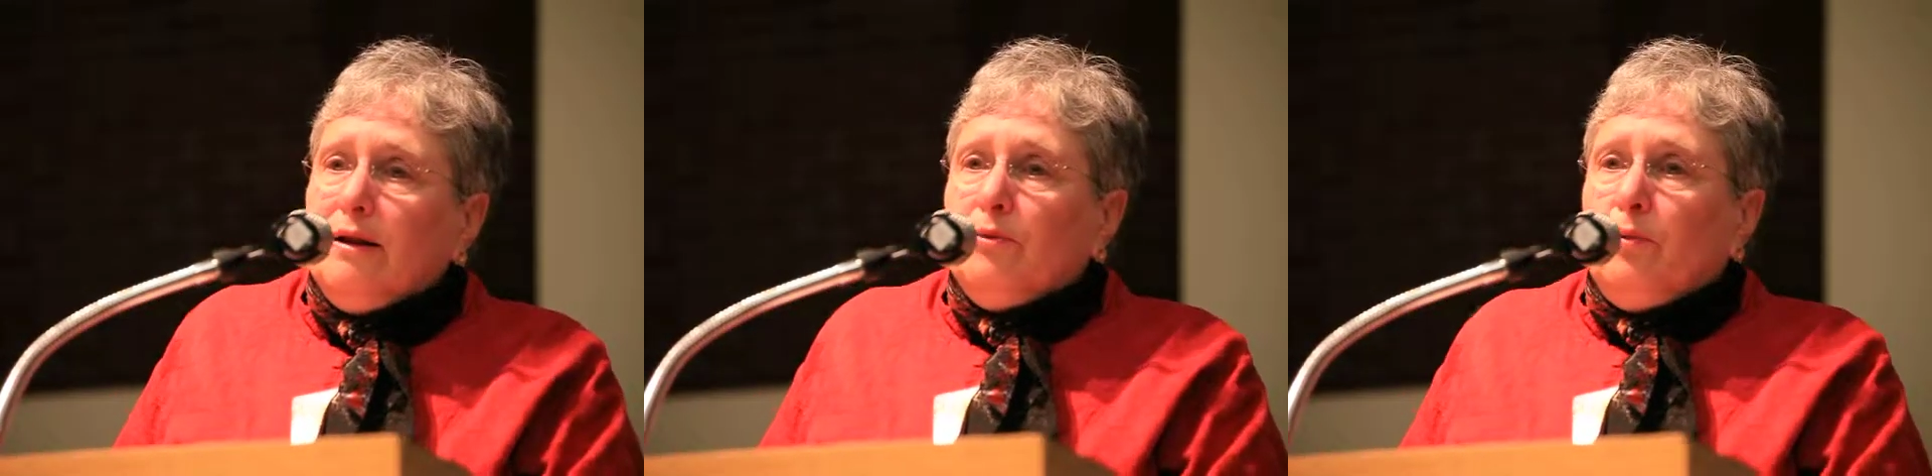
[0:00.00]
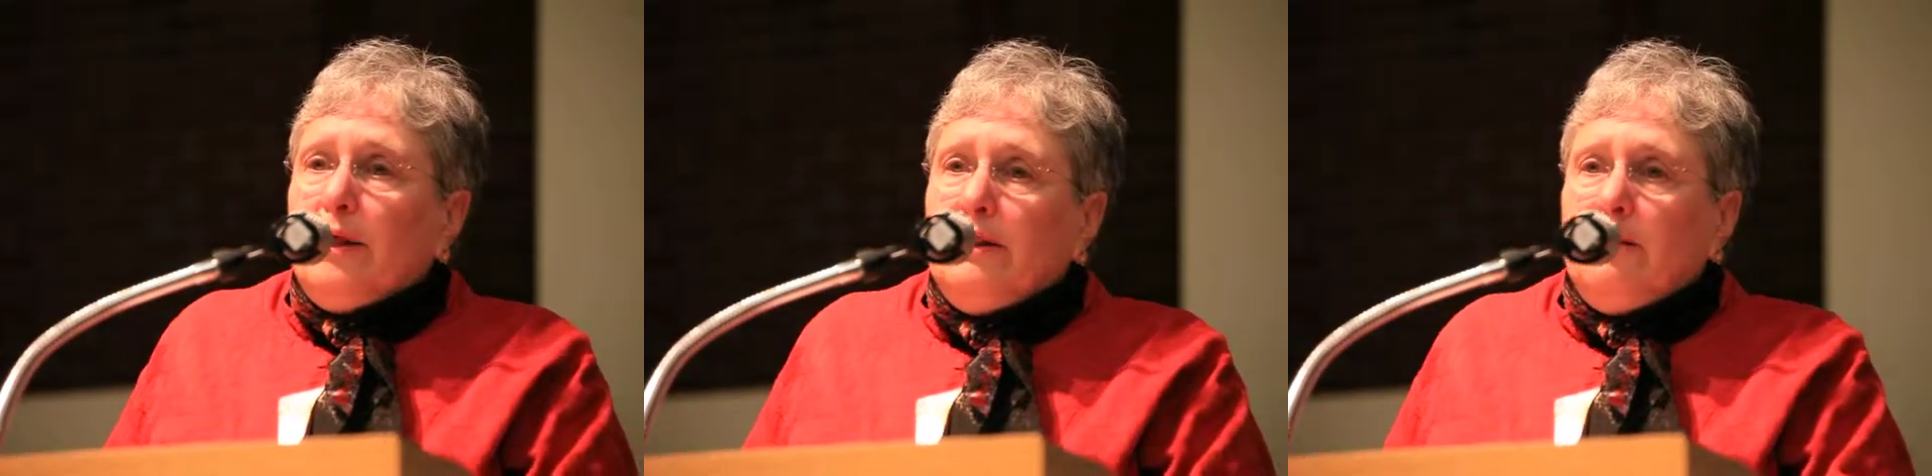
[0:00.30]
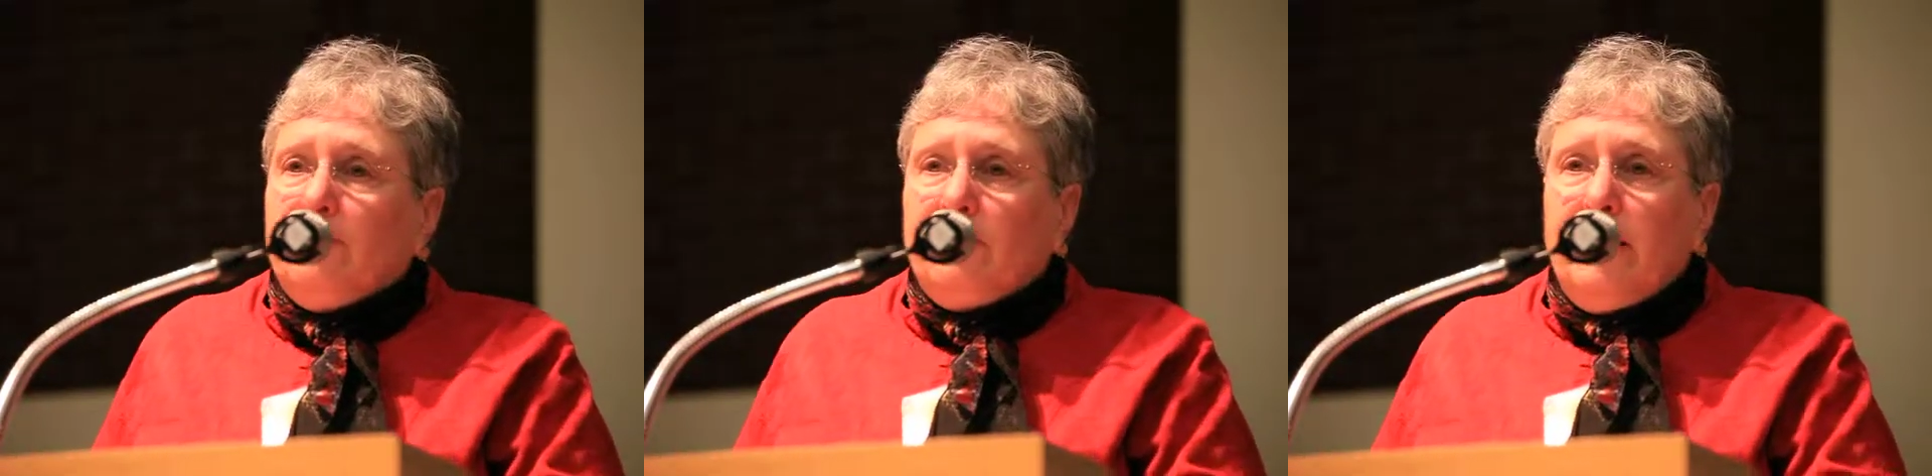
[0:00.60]
When
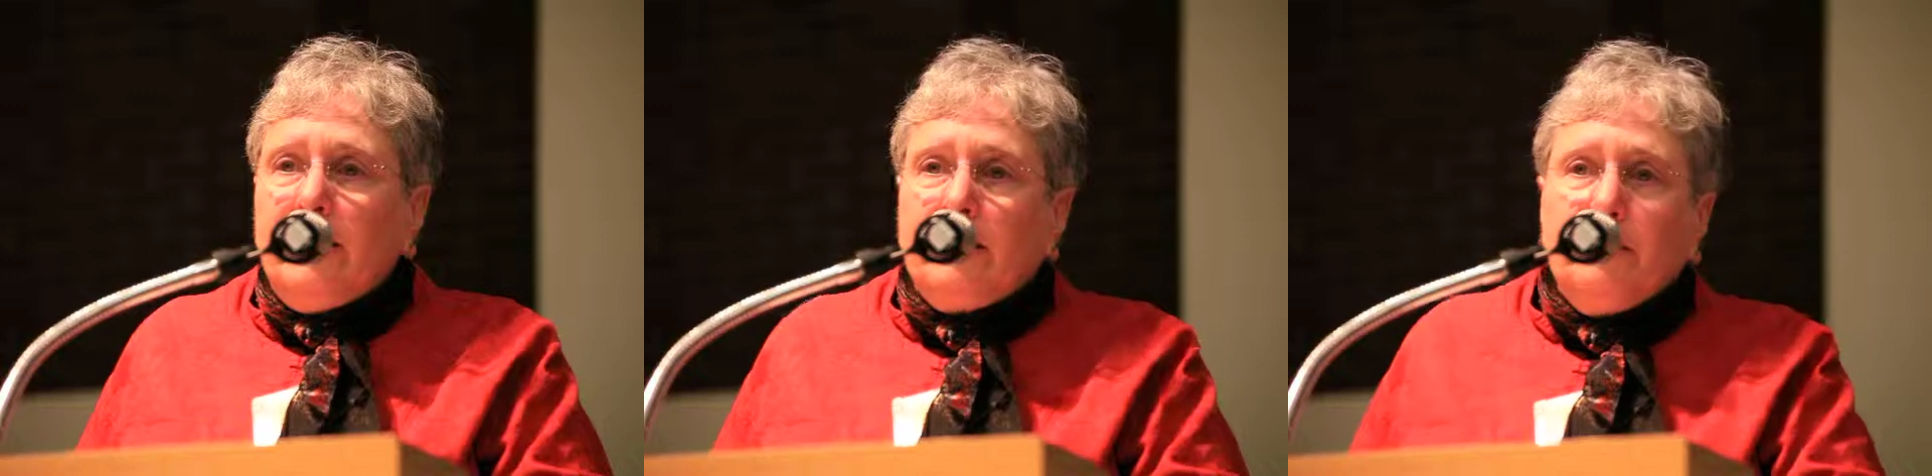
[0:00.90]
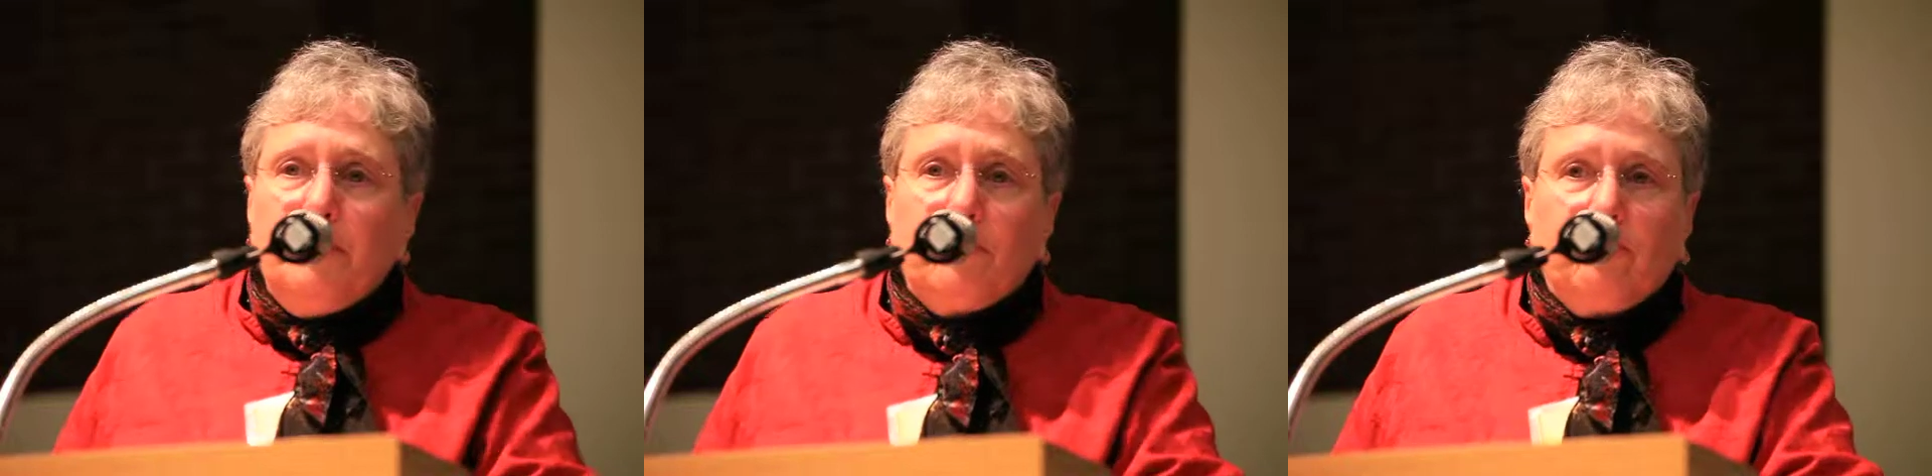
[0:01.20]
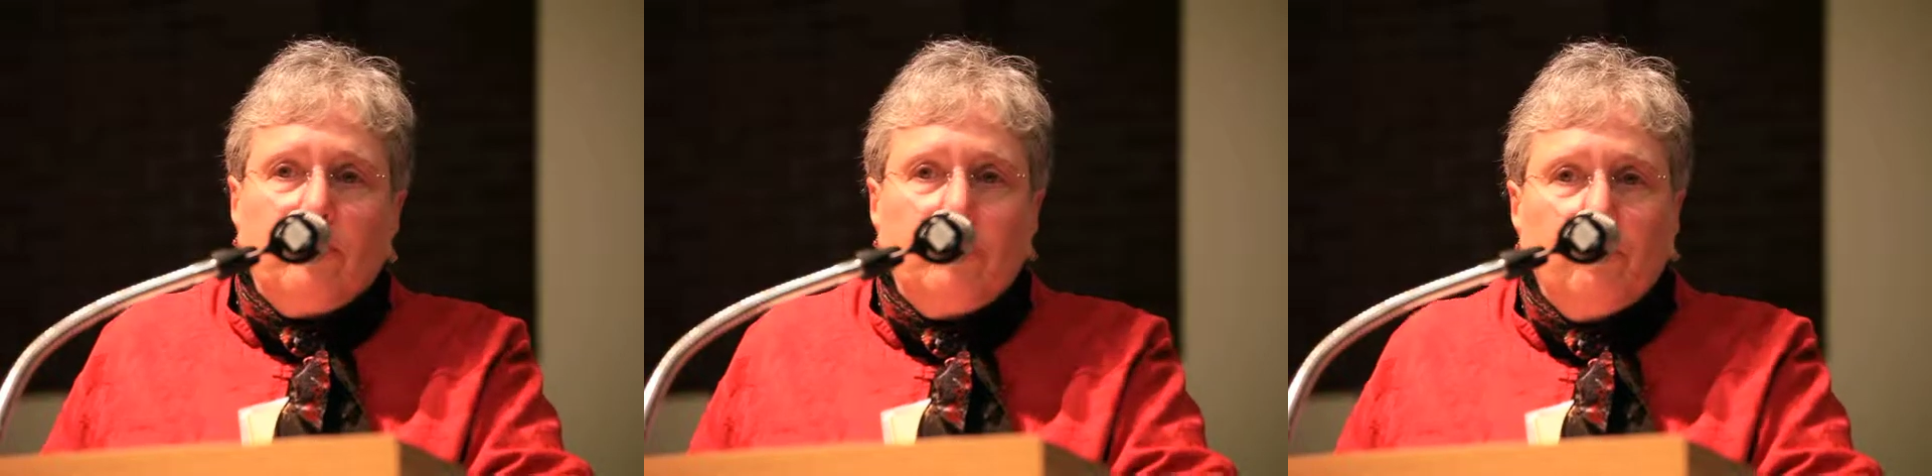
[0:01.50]
the study
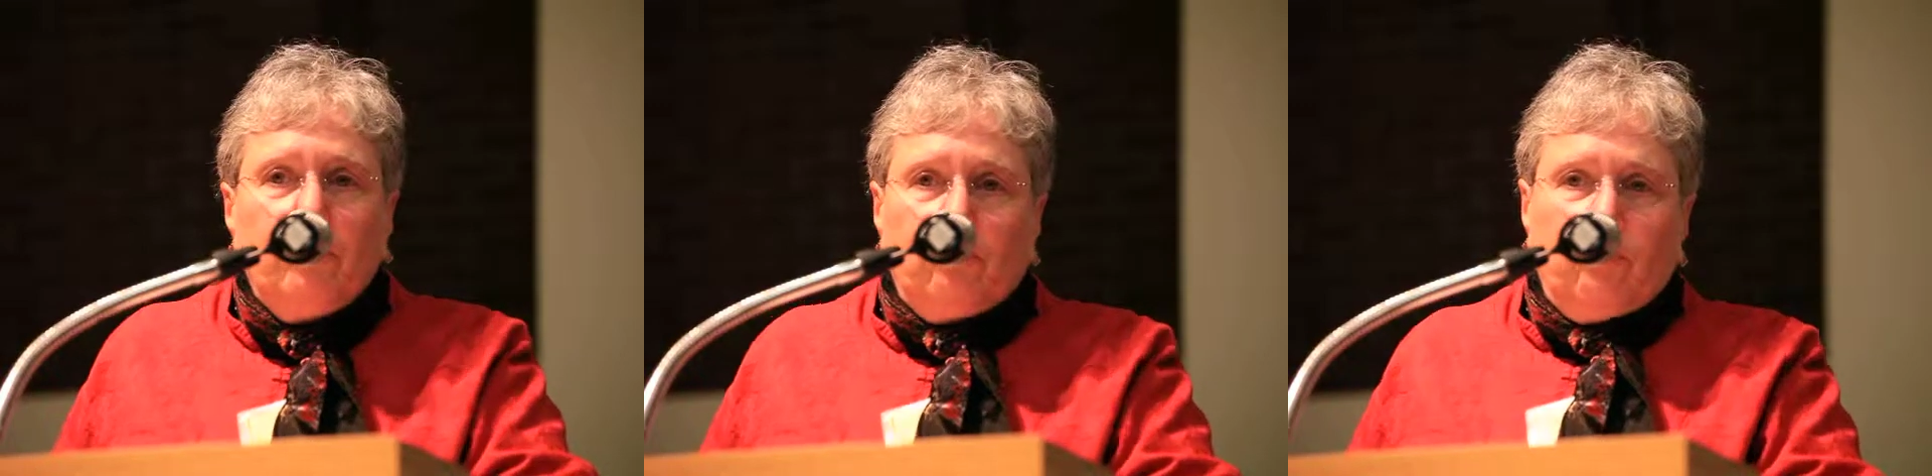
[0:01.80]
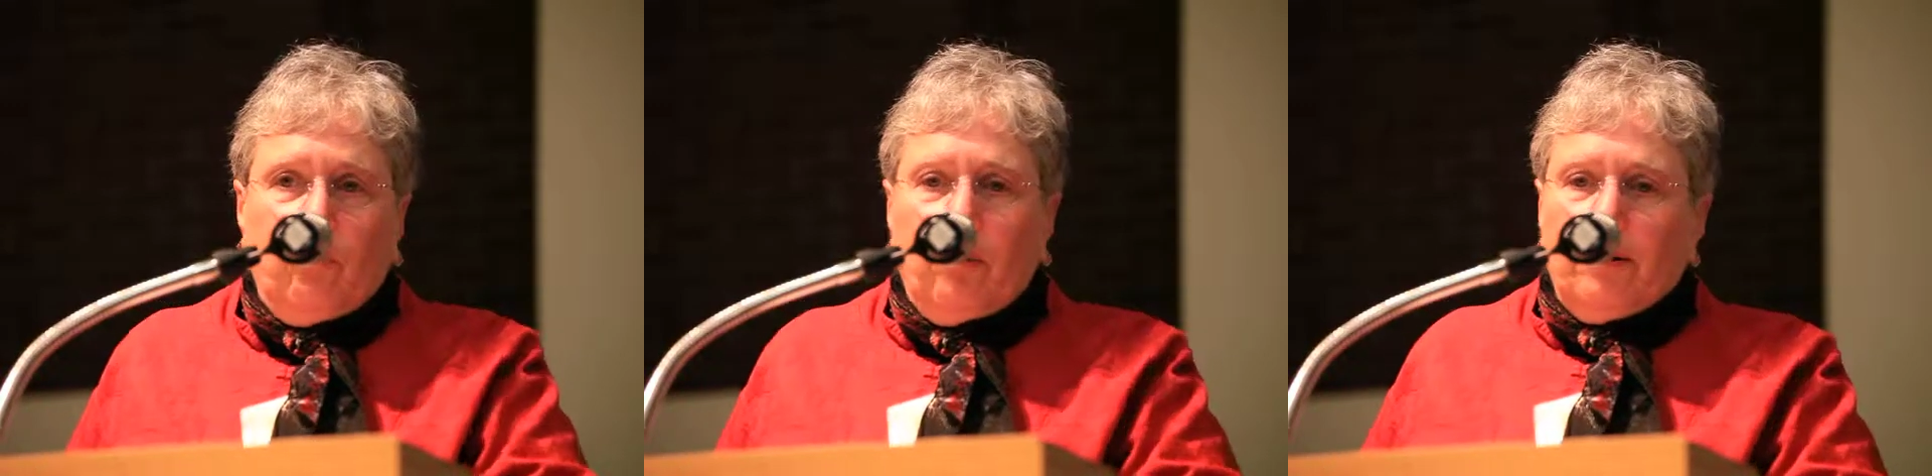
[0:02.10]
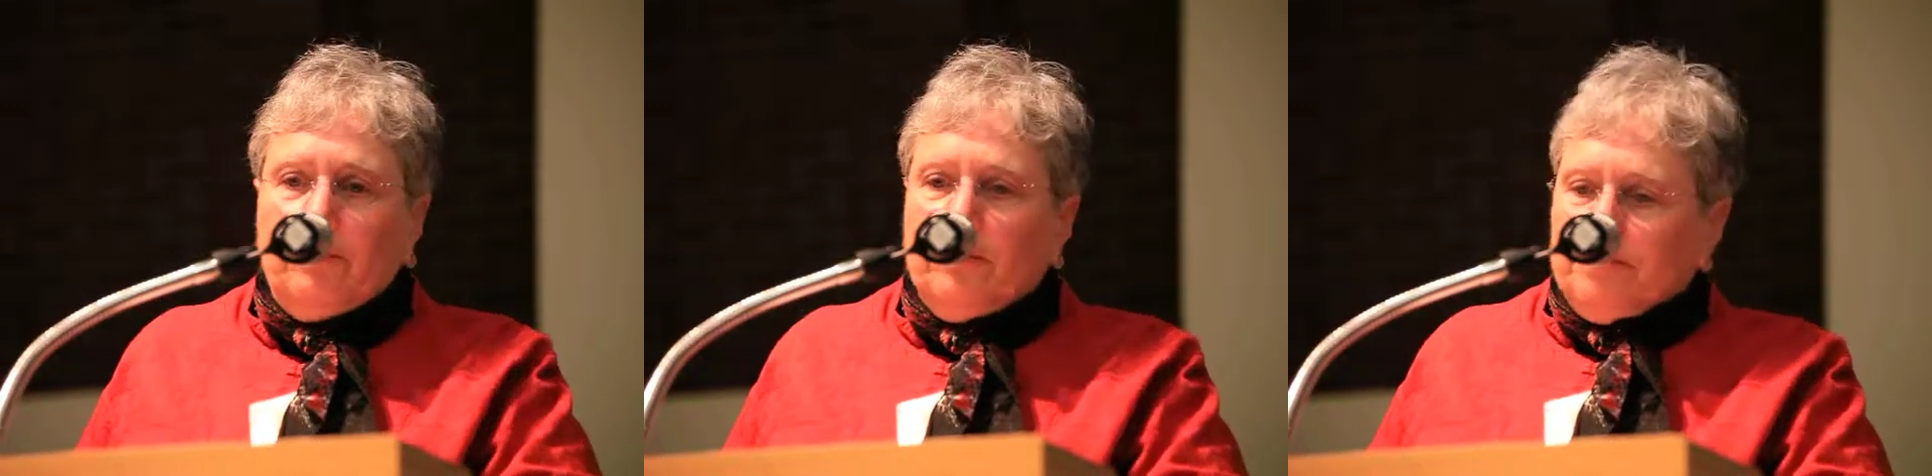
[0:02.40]
commission was
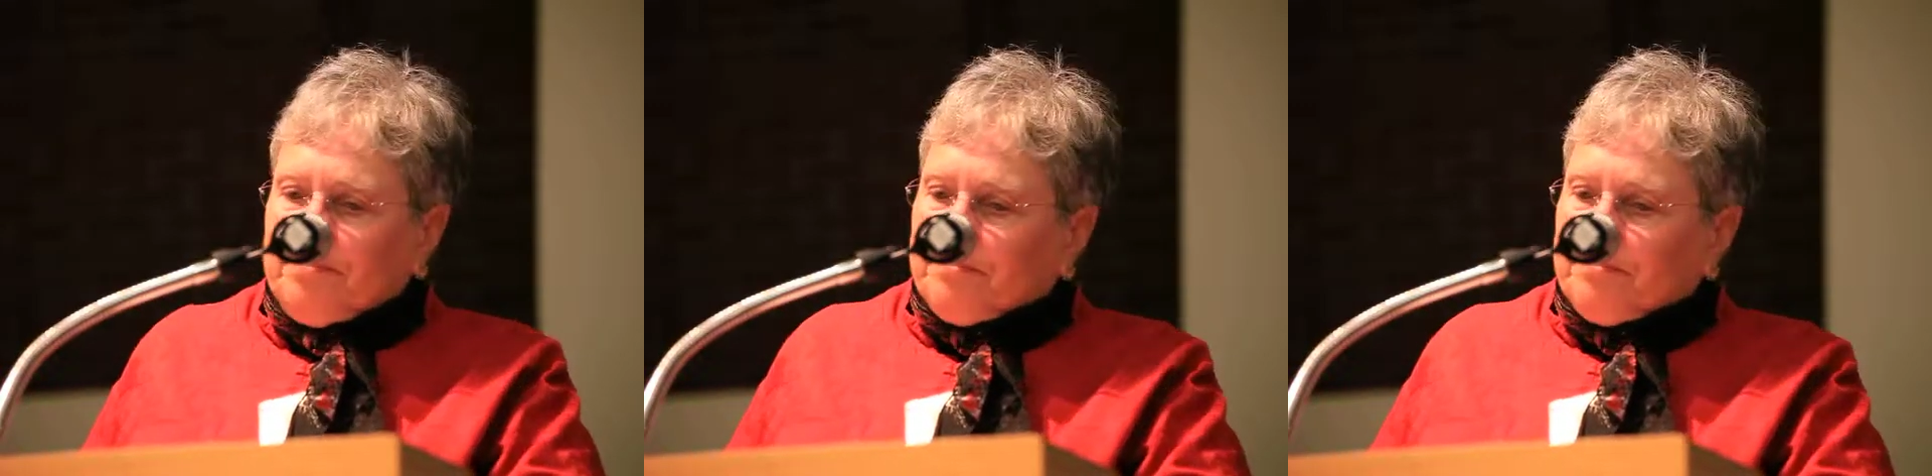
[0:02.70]
formed,